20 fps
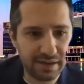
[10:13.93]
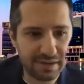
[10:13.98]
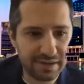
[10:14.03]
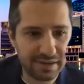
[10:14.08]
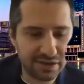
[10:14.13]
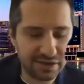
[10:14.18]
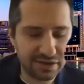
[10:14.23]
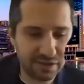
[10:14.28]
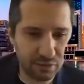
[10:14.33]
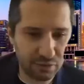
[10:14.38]

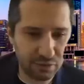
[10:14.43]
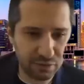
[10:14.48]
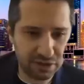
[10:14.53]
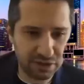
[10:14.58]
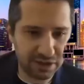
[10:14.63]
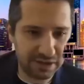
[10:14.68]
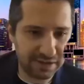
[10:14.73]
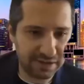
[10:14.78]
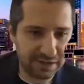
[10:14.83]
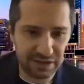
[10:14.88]
such
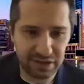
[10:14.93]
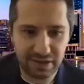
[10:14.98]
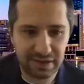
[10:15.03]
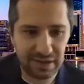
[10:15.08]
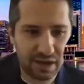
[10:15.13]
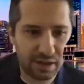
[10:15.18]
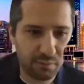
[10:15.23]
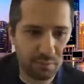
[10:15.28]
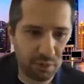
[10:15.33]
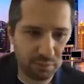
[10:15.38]
solutions, just
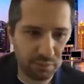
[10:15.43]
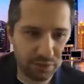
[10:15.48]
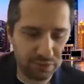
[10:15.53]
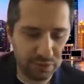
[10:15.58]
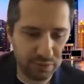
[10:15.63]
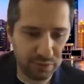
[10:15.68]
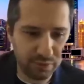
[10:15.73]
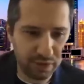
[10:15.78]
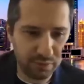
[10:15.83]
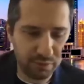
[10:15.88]
like what we're
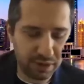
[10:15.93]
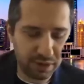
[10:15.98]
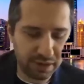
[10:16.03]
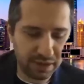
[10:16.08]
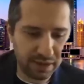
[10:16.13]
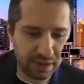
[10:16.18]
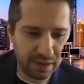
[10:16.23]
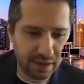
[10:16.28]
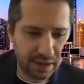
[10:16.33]
doing with